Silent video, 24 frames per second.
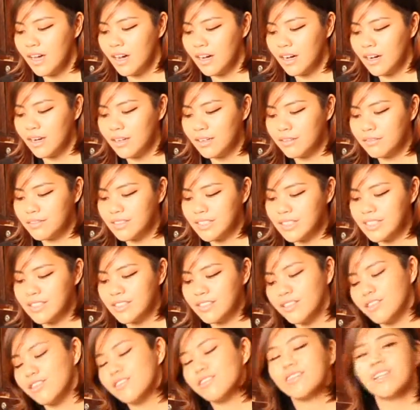of this
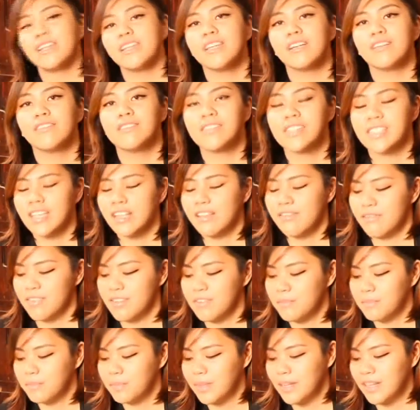theory of self
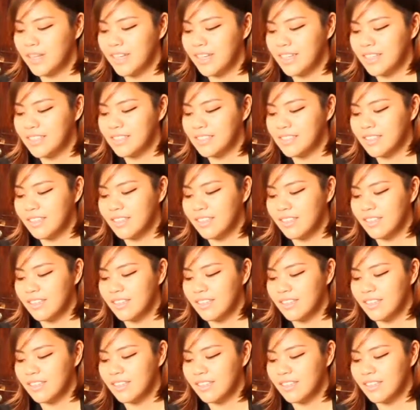in place,